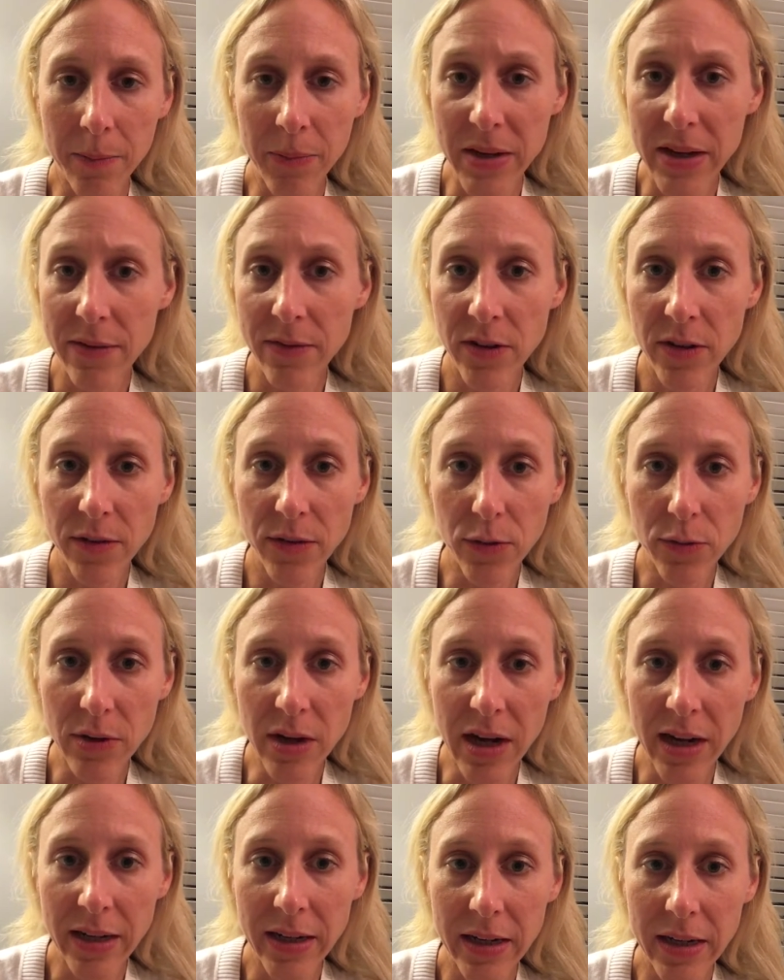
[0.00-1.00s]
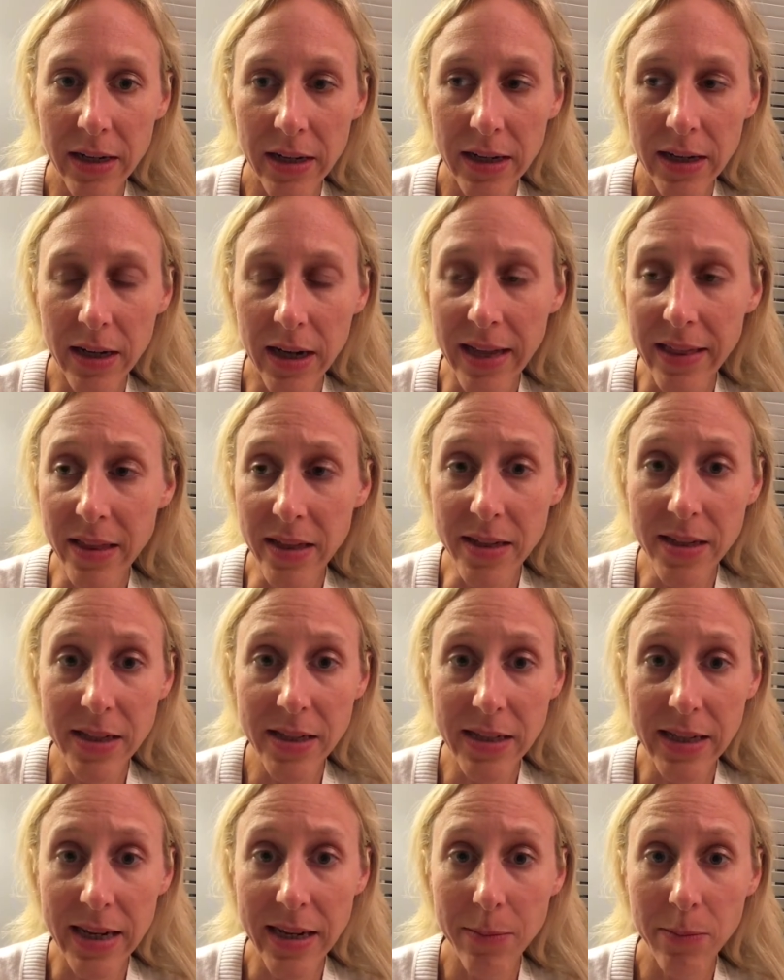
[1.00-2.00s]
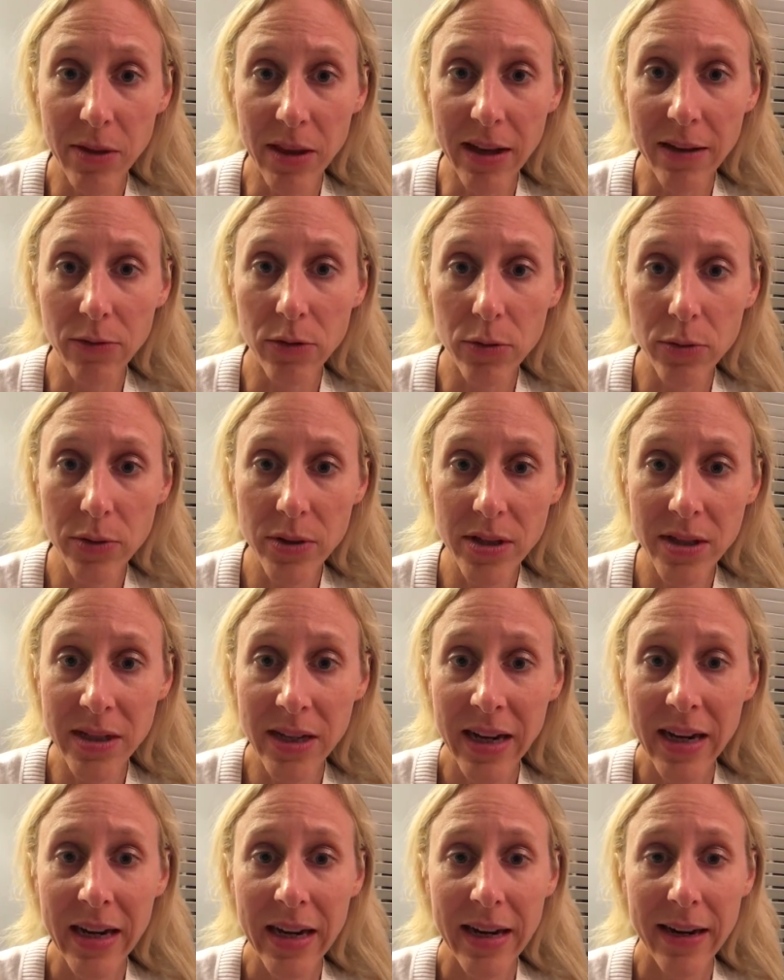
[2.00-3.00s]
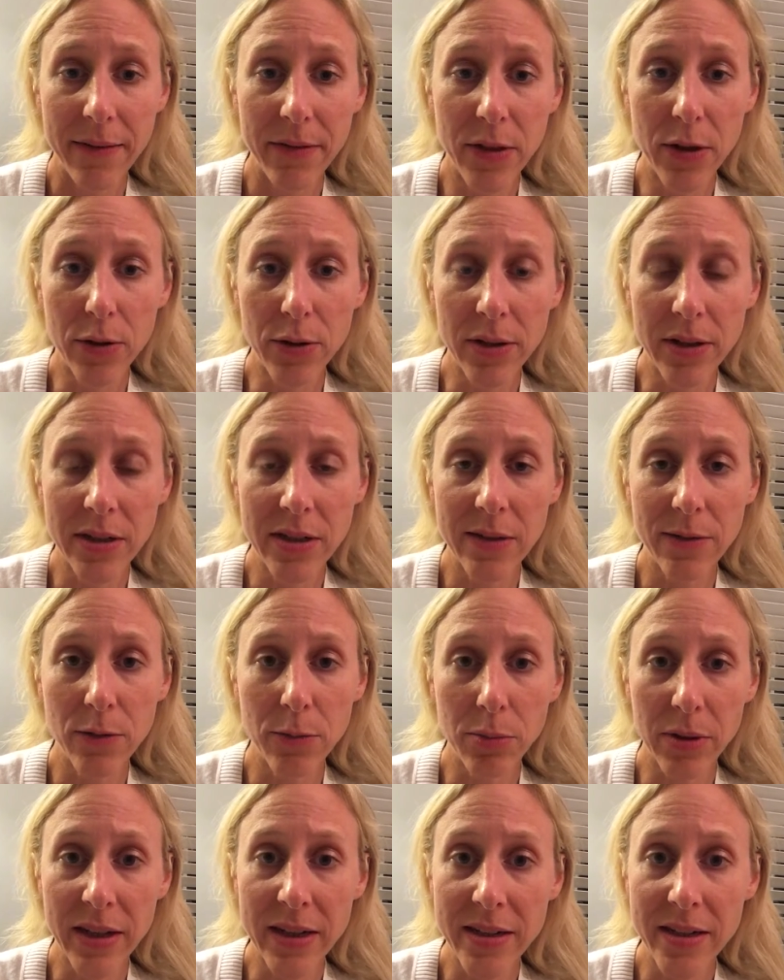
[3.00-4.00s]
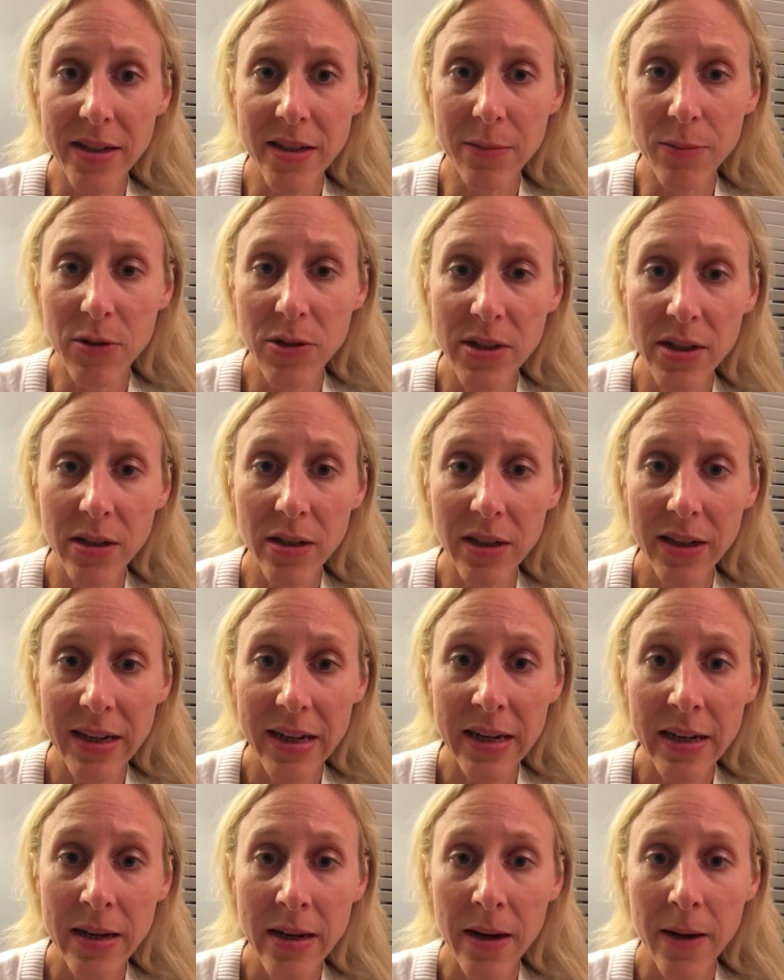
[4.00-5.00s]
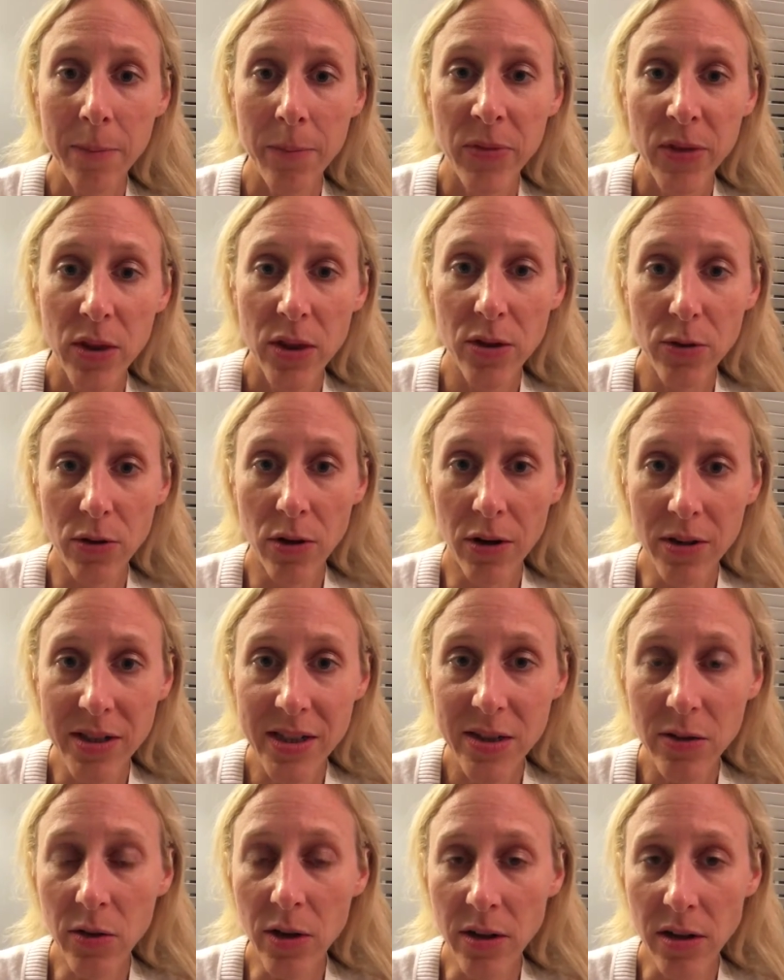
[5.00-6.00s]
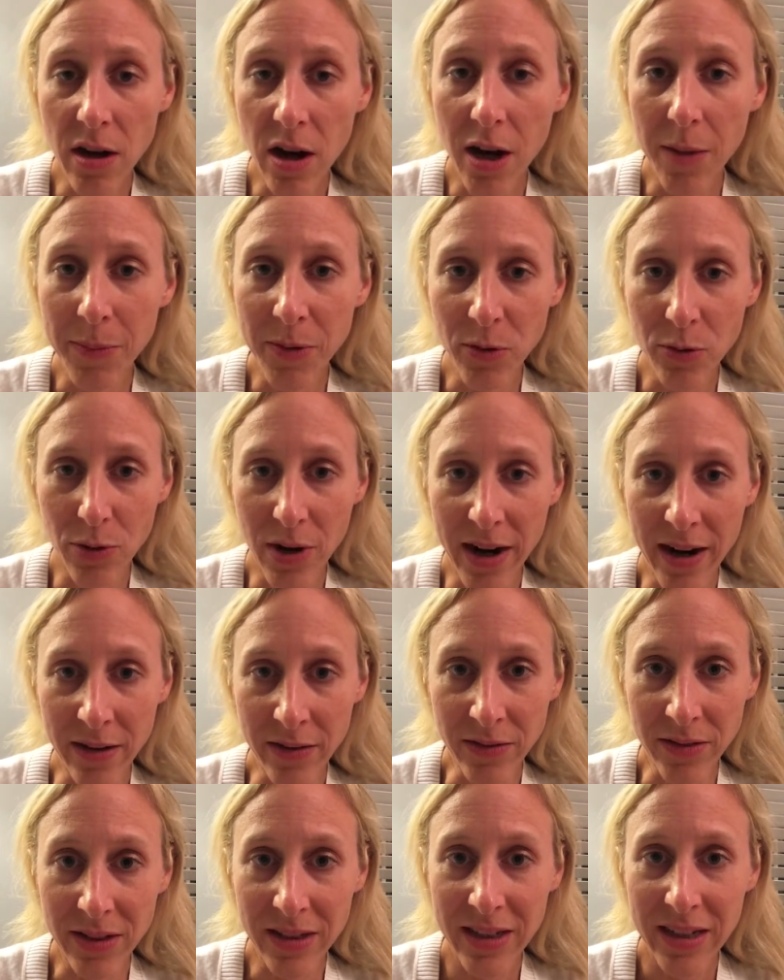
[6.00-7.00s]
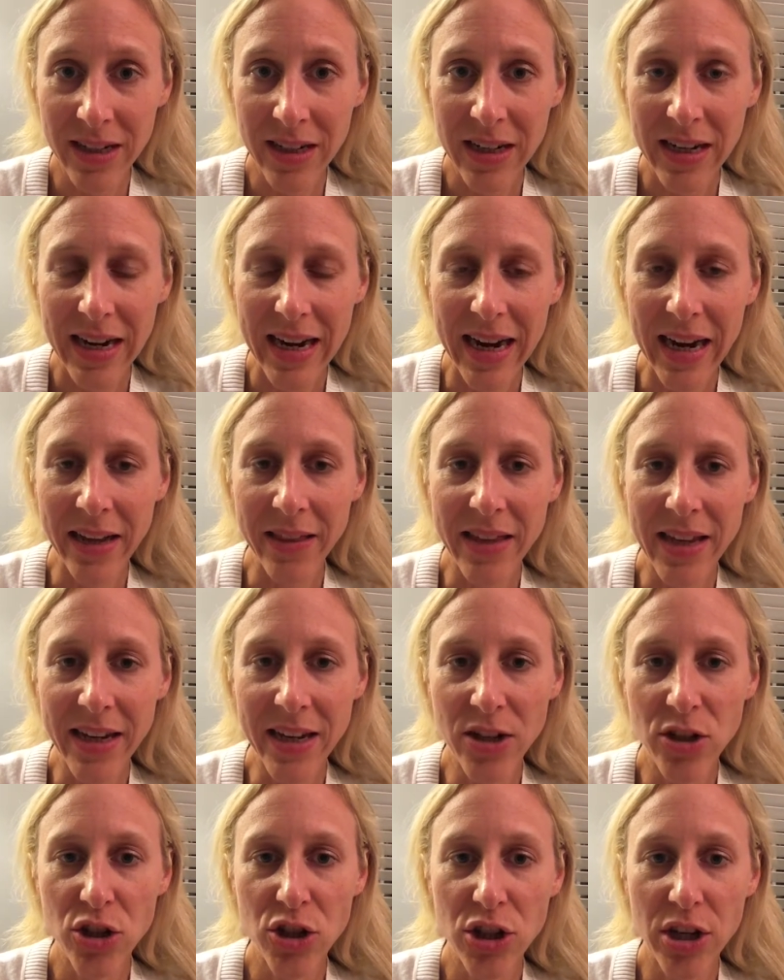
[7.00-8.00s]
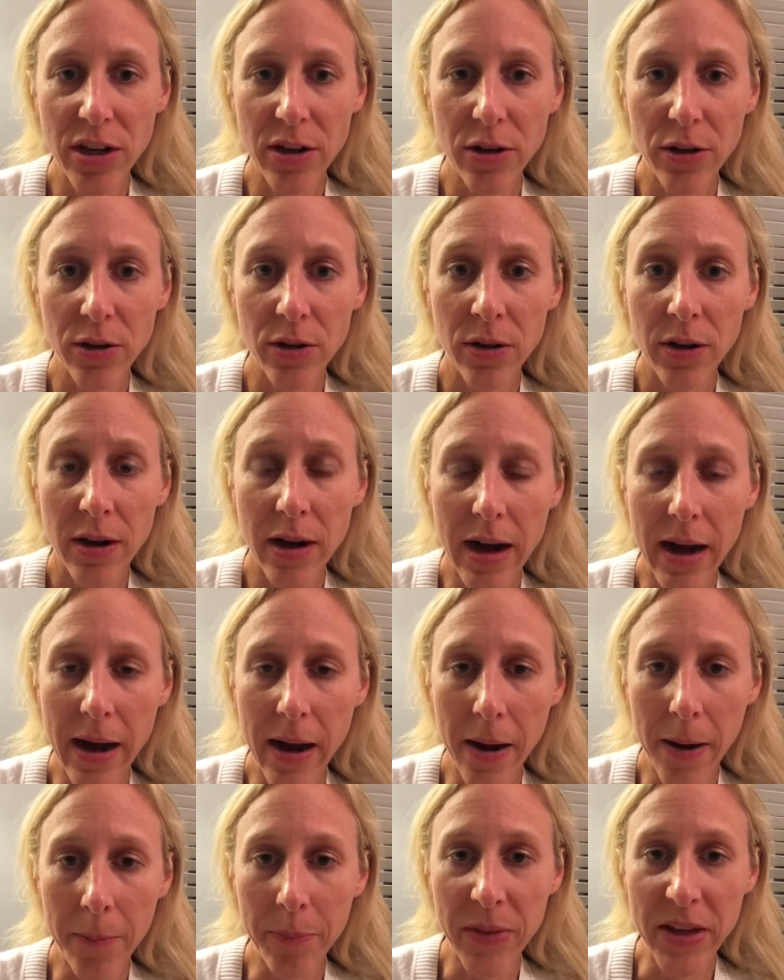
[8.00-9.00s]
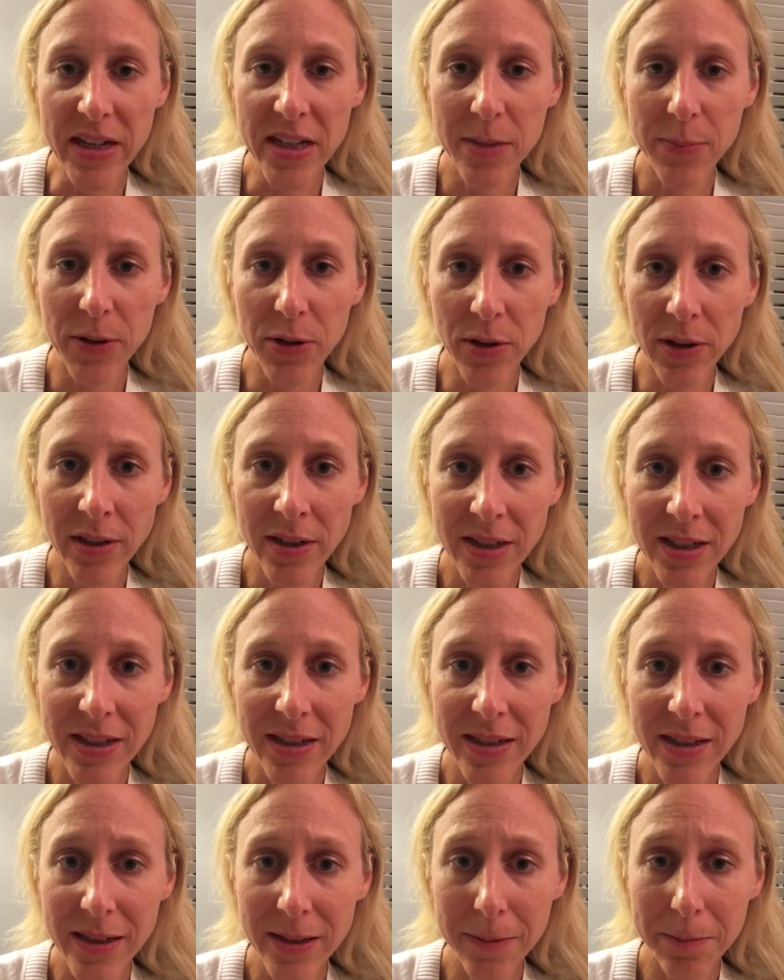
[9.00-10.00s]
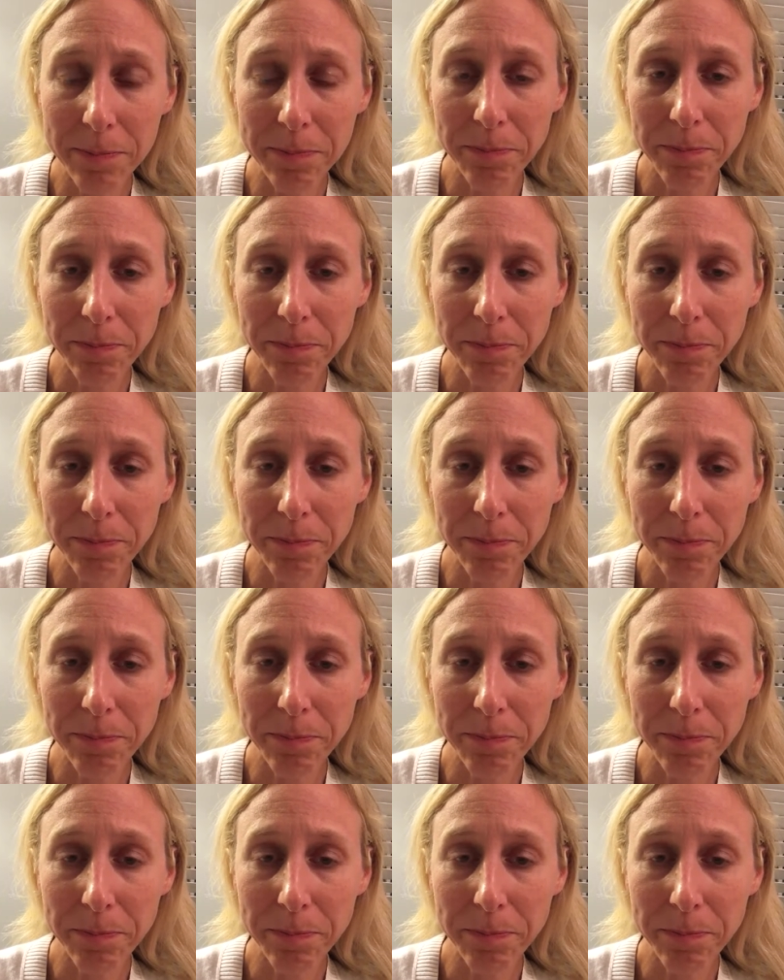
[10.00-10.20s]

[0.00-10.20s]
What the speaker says: even if they're not at the same levels, if they're in different places musically, they're all still on common ground, and they can share experiences